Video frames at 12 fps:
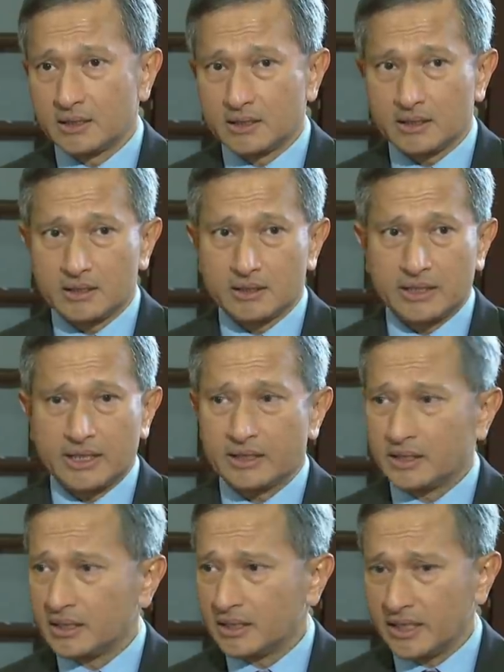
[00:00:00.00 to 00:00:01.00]
Uh, and I
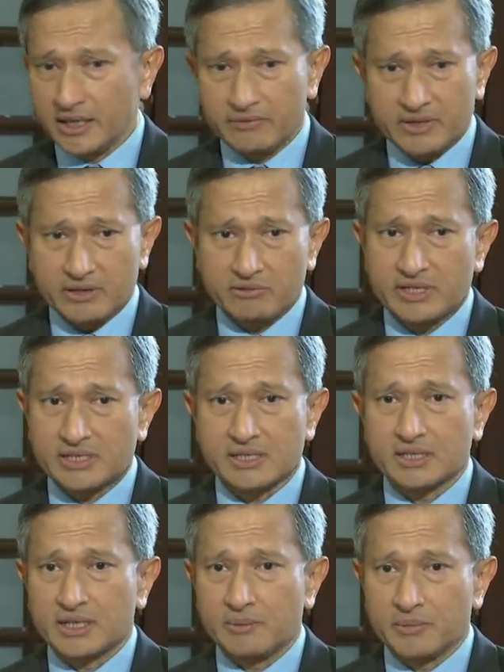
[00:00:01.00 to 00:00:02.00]
think they have increased
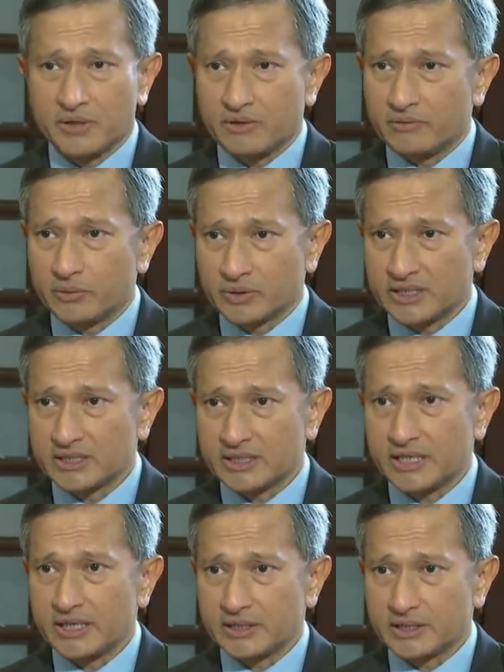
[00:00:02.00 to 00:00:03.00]
the number of voting
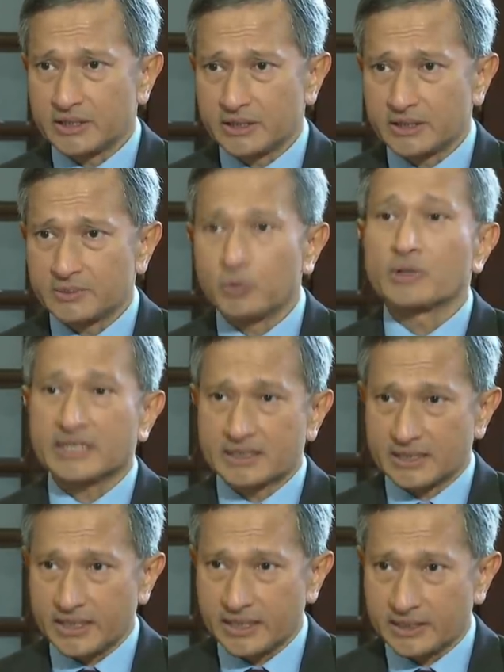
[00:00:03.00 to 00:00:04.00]
stations, polling
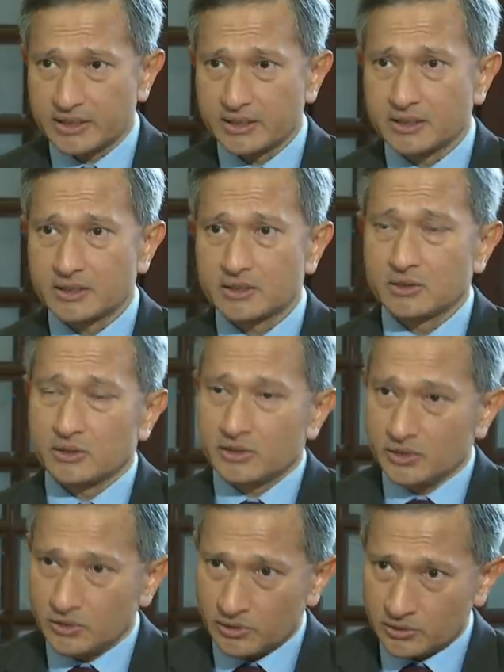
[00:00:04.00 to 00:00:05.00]
stations,
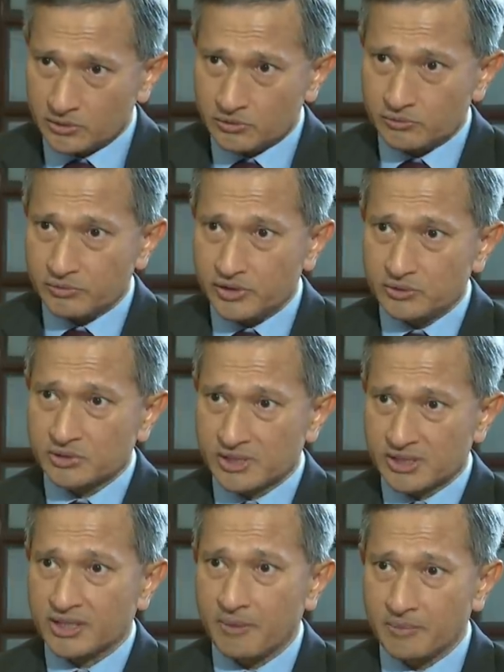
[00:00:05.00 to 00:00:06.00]
in order to reduce
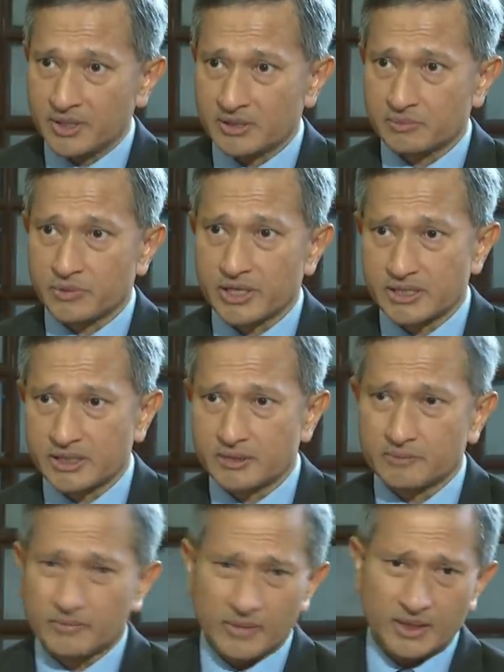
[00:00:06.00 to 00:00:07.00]
the numbers present.
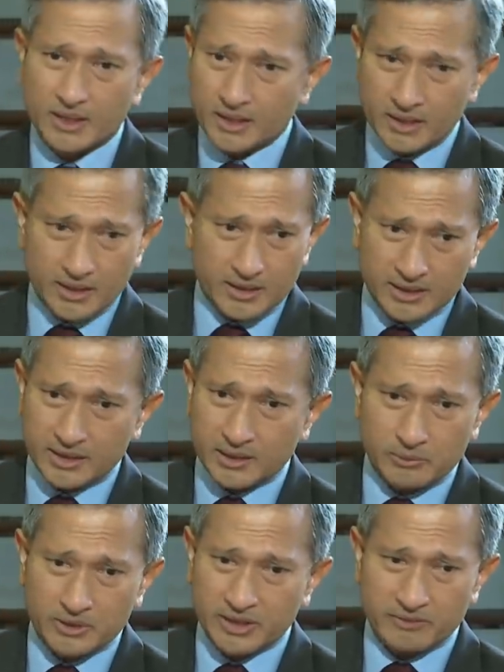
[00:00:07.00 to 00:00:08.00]
I think they
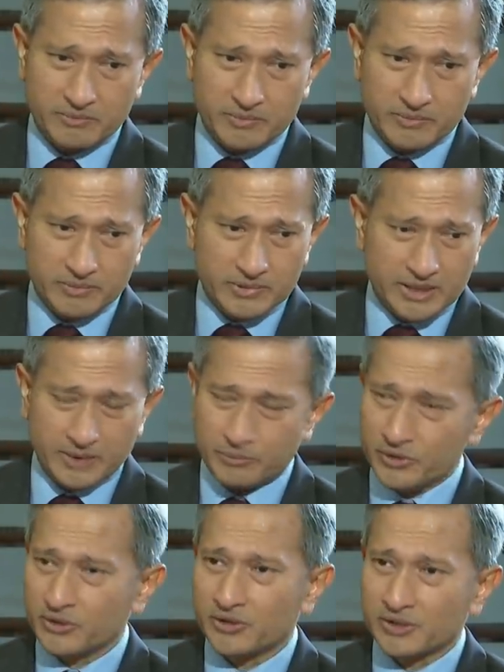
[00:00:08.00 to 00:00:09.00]
will give take
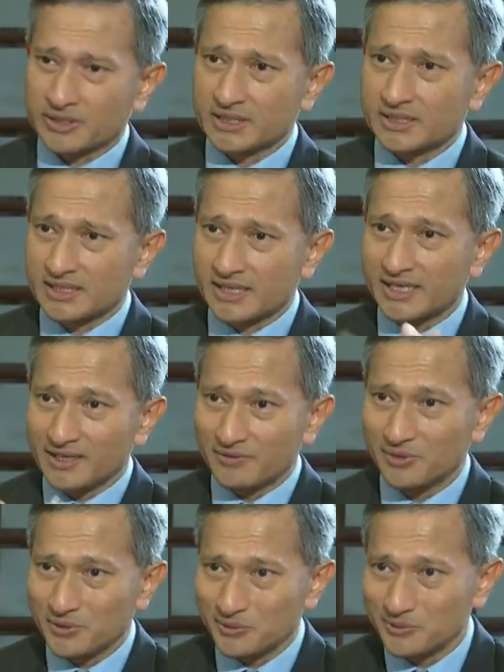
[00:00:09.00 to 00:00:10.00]
precautions like
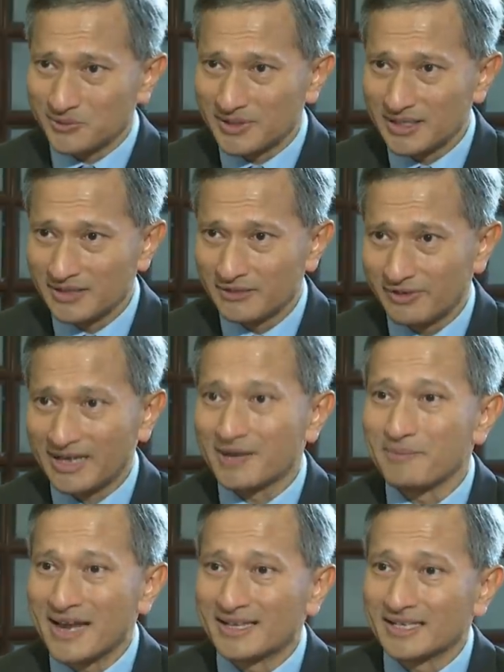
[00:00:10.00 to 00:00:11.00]
giving you
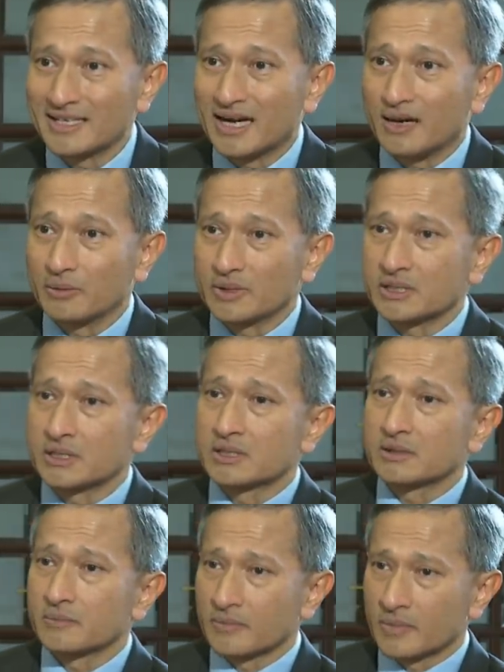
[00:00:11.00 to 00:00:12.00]
recommended hours.